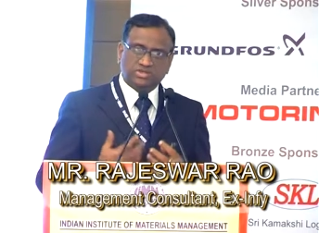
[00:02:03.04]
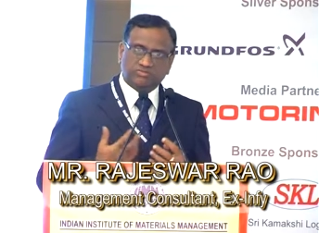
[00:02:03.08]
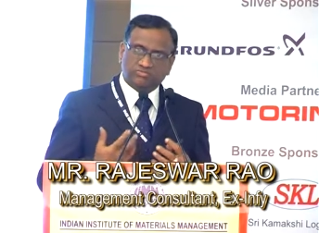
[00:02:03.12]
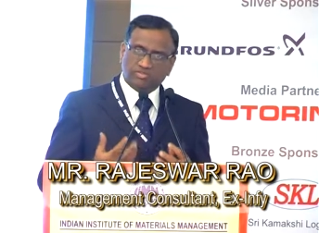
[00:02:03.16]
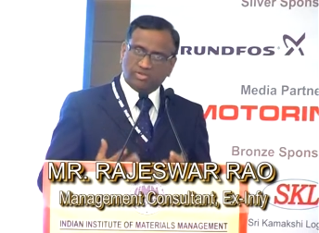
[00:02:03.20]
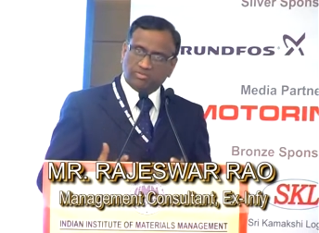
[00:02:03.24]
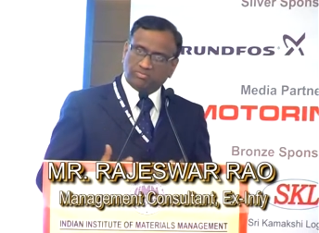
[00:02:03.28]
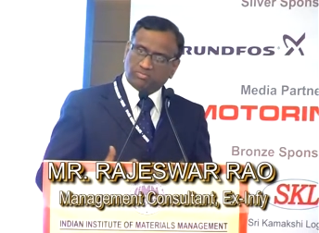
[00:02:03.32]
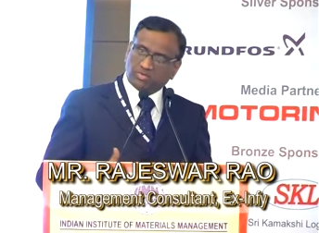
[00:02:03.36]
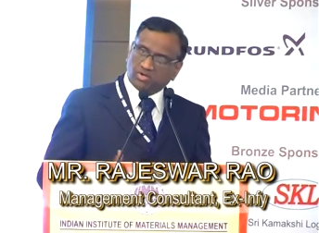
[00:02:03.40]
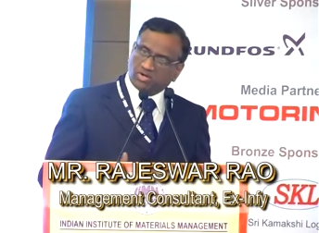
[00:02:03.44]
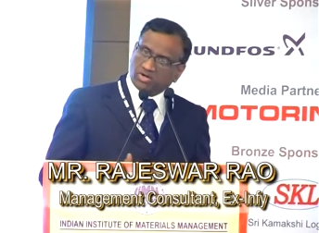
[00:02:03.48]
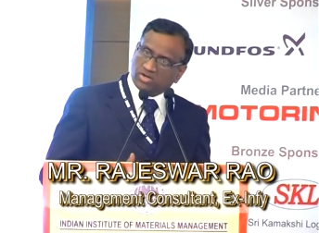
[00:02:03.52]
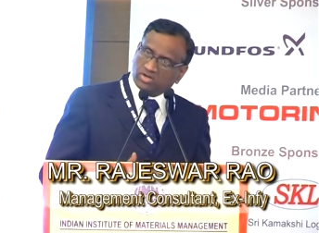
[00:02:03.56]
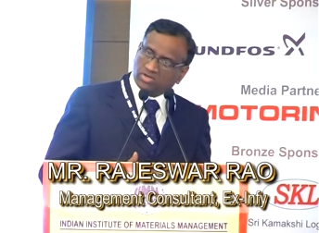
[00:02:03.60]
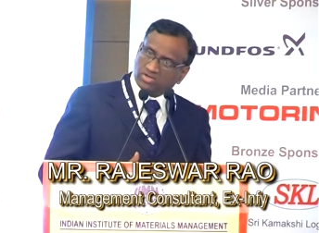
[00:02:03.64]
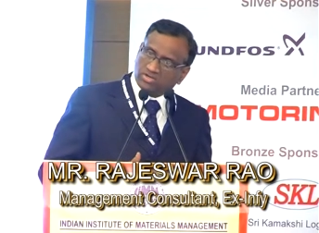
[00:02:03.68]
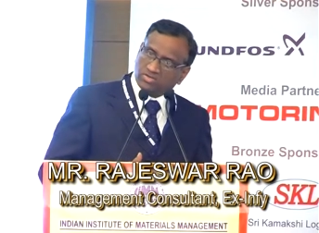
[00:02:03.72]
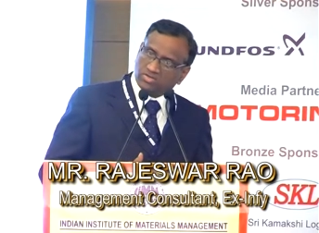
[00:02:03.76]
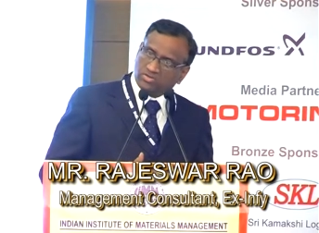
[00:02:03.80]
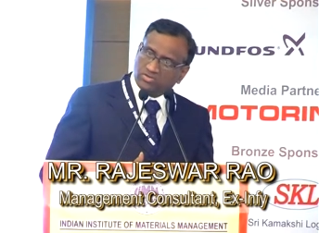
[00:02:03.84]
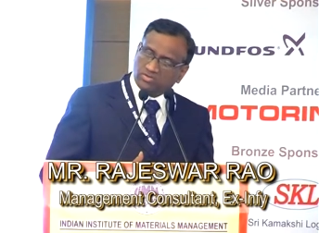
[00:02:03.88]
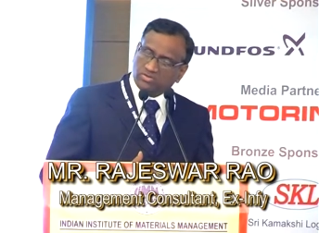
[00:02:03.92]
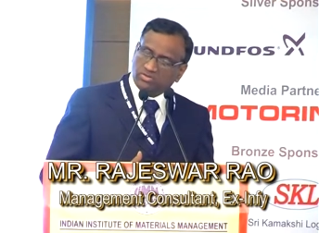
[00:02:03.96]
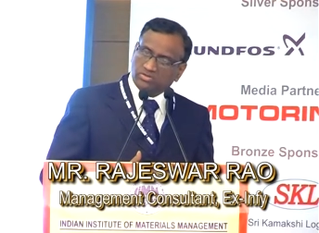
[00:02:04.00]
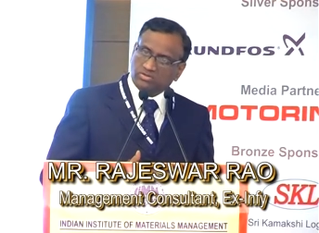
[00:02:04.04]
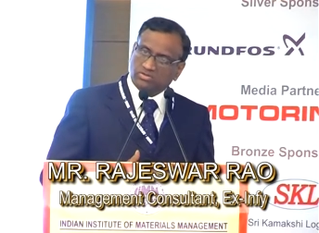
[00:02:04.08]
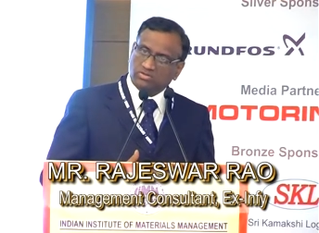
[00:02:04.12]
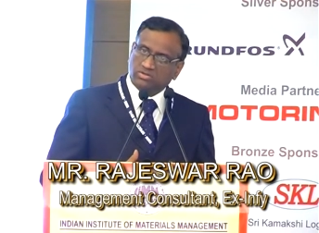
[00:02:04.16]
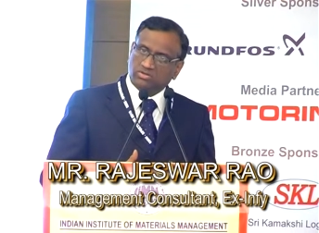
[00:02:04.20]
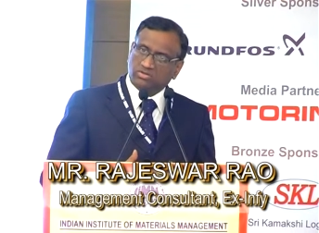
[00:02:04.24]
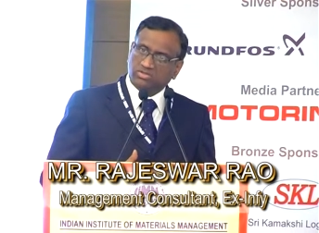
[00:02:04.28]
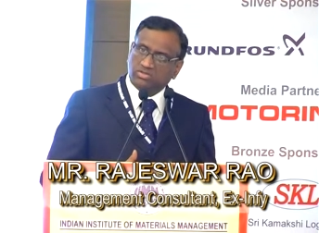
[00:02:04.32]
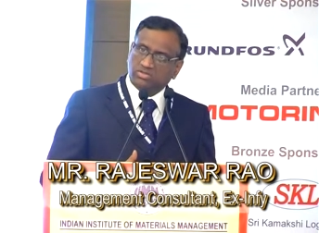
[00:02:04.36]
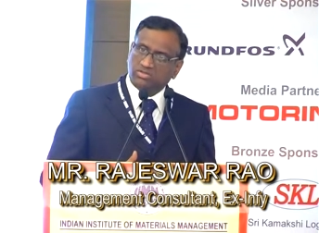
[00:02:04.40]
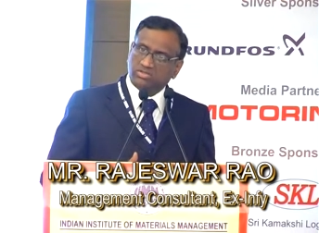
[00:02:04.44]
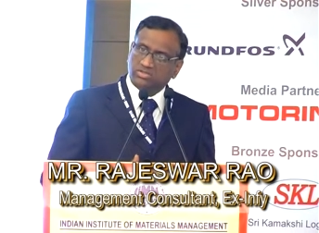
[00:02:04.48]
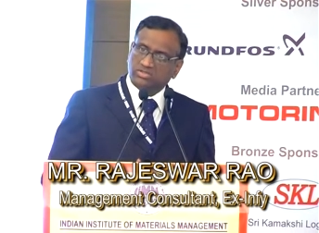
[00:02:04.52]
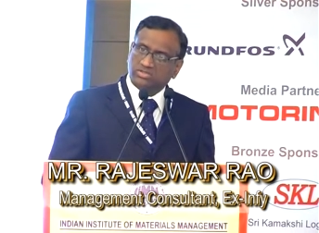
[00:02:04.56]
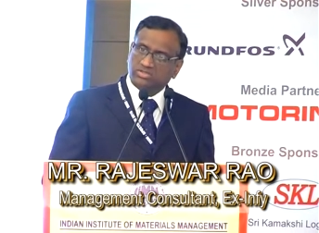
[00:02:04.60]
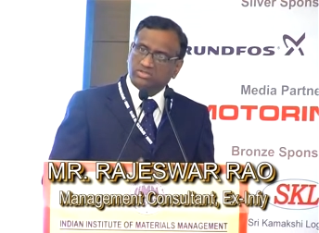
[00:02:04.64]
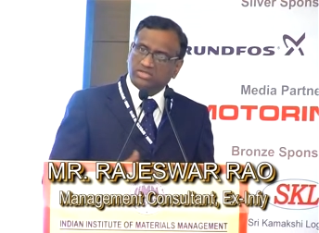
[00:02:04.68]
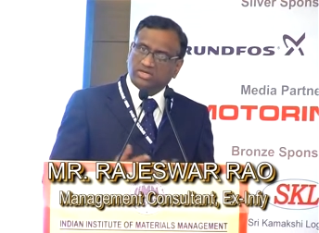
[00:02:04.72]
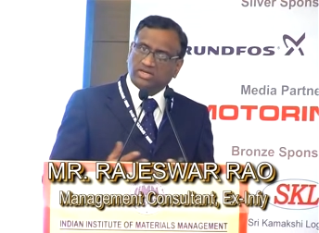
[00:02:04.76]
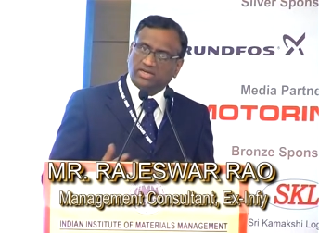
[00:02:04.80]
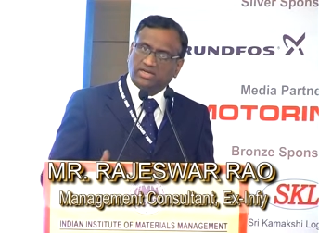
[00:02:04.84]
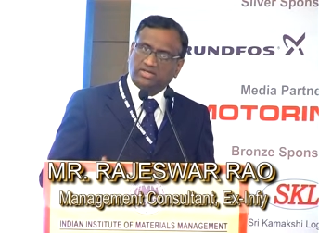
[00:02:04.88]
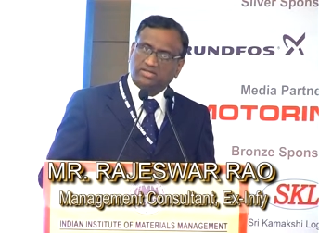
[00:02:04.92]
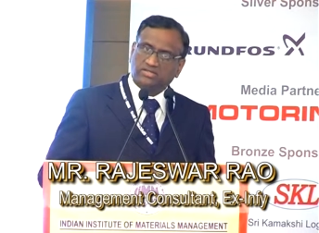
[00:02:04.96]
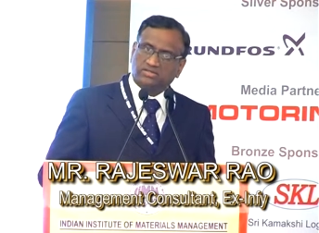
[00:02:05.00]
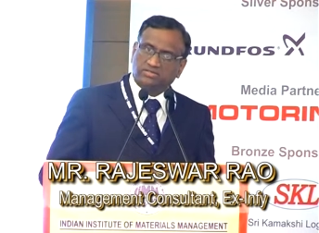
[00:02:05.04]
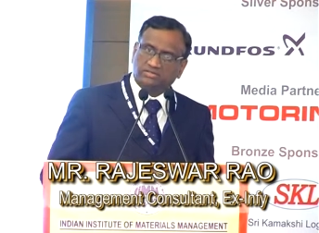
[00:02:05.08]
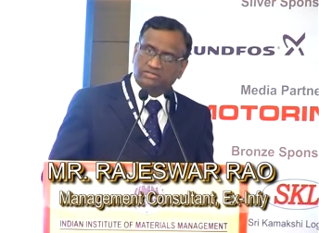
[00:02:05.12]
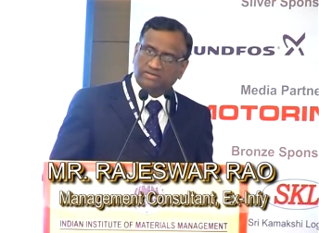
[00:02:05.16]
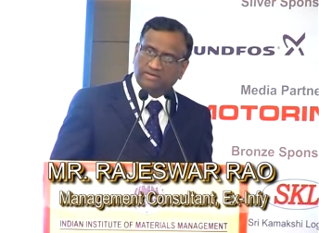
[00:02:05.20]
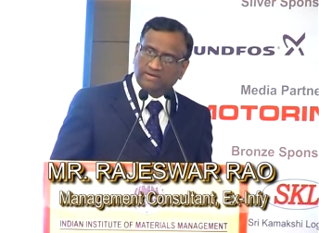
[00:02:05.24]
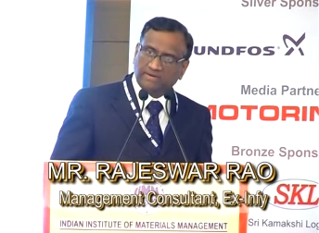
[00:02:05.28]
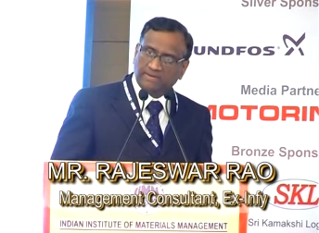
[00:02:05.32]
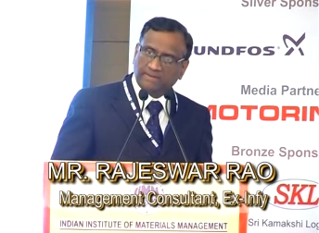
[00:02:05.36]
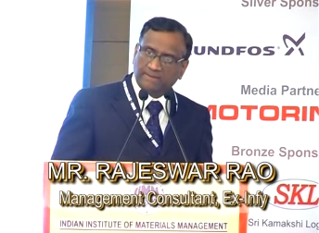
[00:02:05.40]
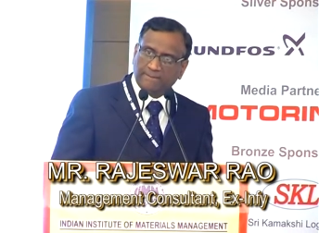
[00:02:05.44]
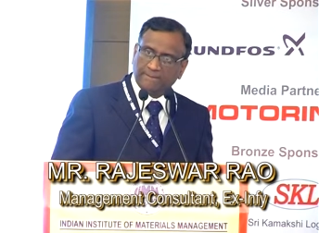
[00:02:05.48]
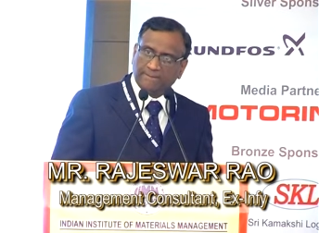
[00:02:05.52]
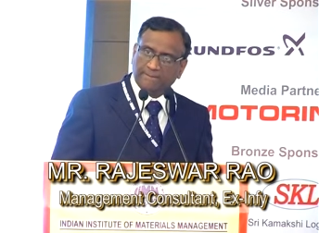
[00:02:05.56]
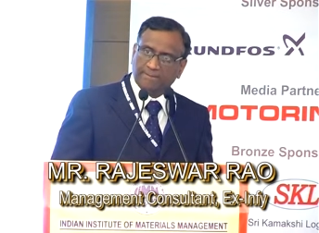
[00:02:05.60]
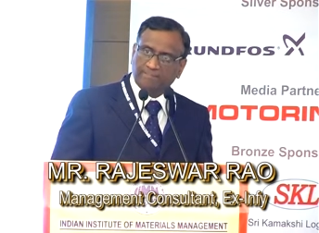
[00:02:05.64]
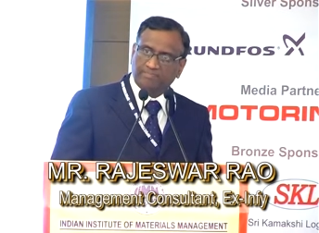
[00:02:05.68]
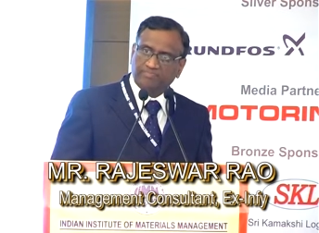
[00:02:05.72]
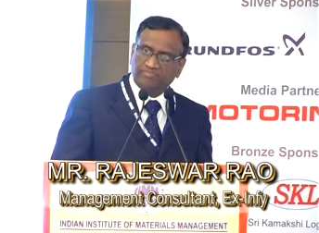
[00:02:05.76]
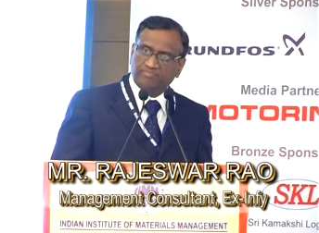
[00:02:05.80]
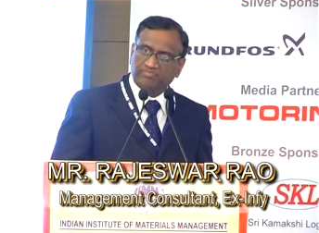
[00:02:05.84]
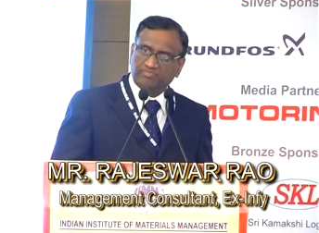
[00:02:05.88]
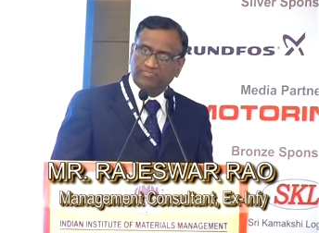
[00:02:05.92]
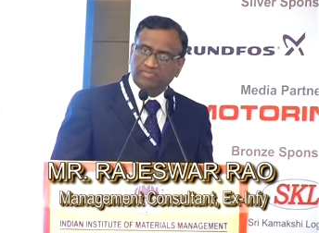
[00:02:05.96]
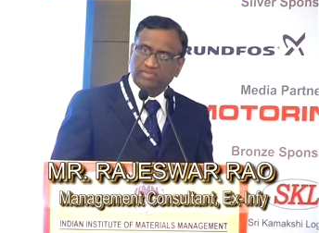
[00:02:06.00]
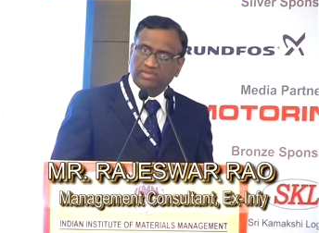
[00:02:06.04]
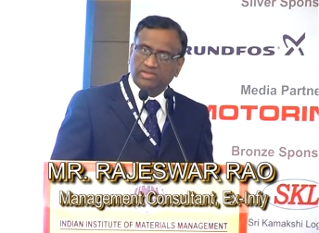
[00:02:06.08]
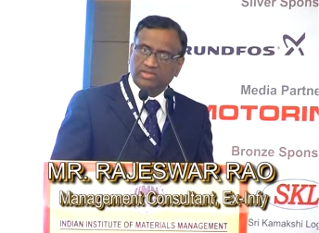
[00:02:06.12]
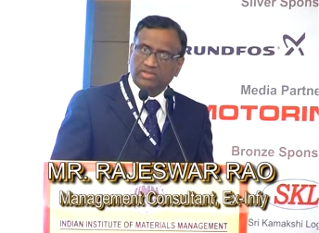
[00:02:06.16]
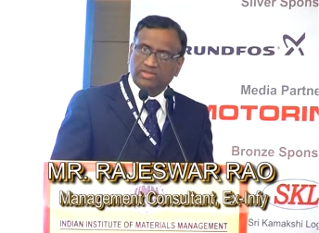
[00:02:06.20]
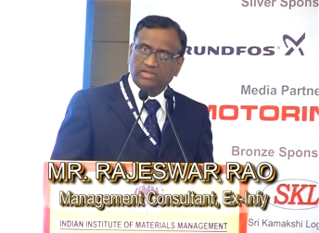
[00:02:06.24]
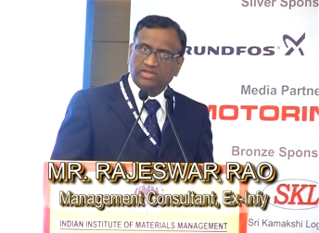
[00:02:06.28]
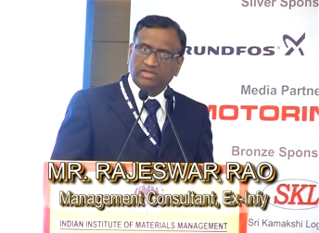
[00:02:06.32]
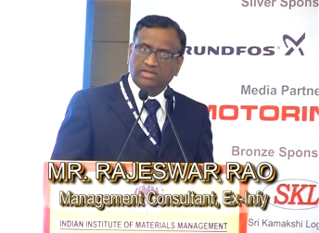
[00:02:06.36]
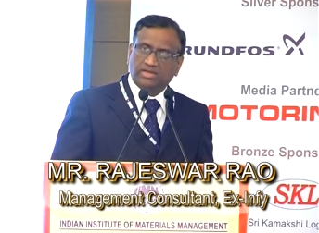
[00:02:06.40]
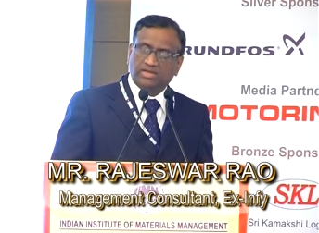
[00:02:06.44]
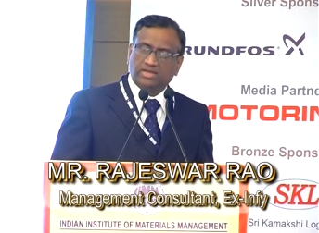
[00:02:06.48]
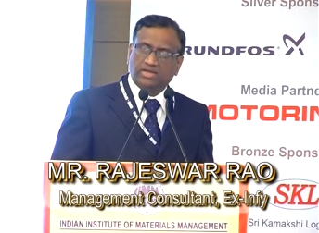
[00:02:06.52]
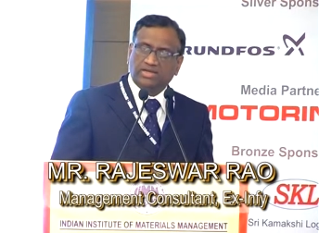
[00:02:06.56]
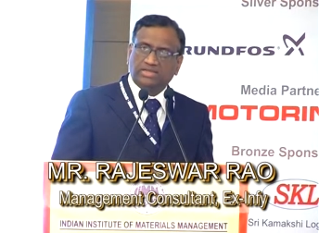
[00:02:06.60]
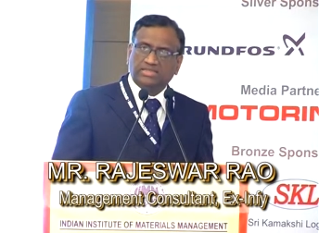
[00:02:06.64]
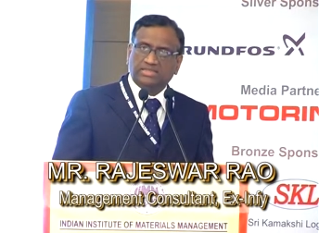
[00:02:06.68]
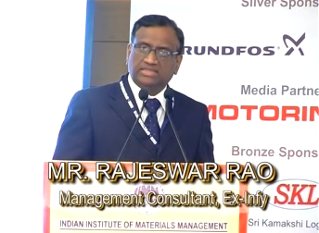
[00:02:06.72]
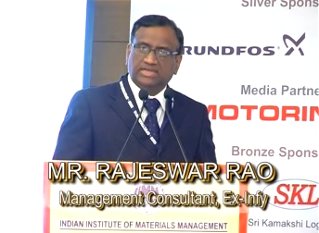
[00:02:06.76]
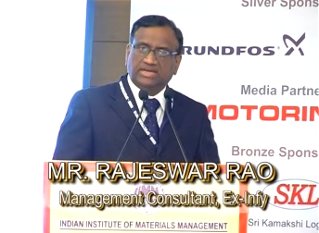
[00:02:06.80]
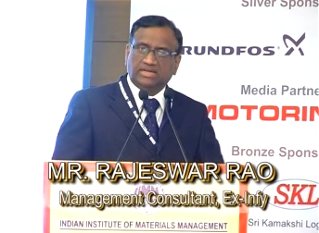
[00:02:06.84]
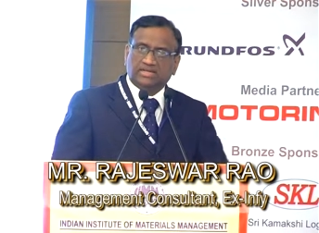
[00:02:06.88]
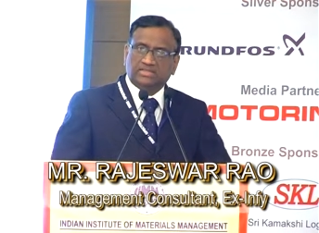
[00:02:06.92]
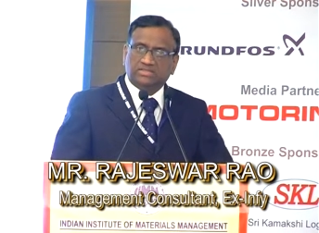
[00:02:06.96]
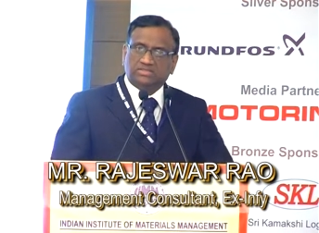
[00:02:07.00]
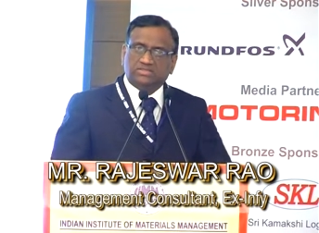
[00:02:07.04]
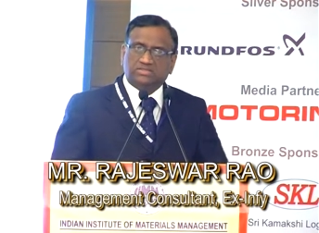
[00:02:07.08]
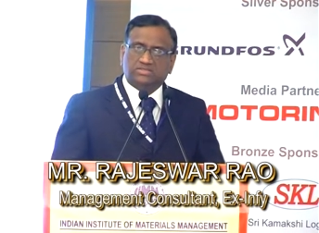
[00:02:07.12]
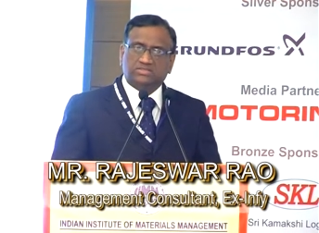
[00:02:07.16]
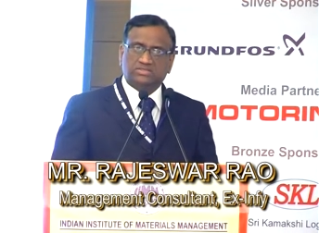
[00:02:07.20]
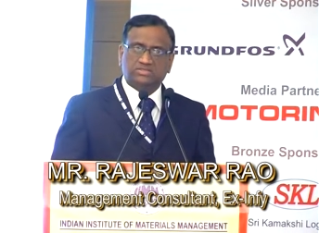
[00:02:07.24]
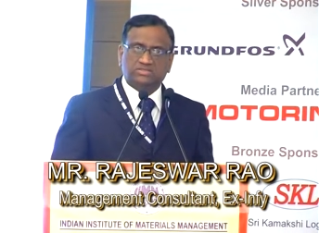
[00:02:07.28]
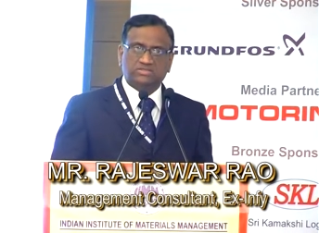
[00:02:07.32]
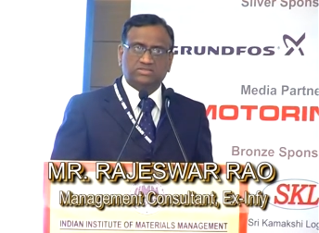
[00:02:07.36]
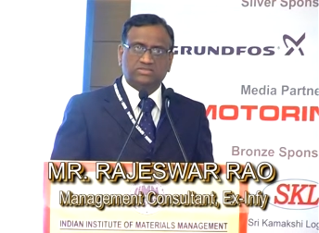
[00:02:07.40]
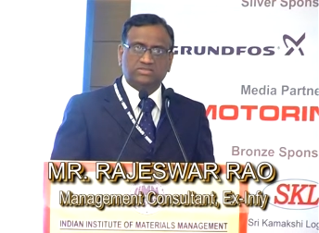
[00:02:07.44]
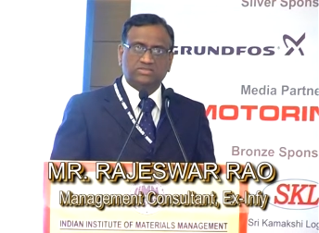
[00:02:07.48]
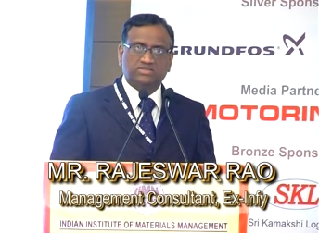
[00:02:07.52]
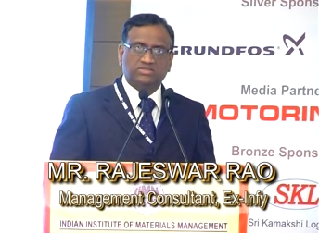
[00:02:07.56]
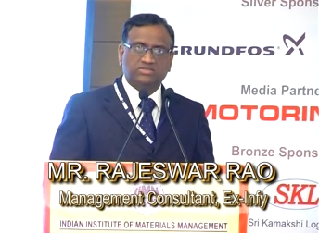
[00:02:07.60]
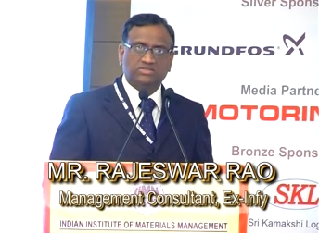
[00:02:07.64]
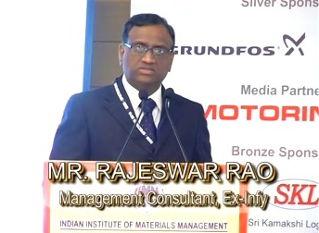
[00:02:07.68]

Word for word: every product is connected. And that is,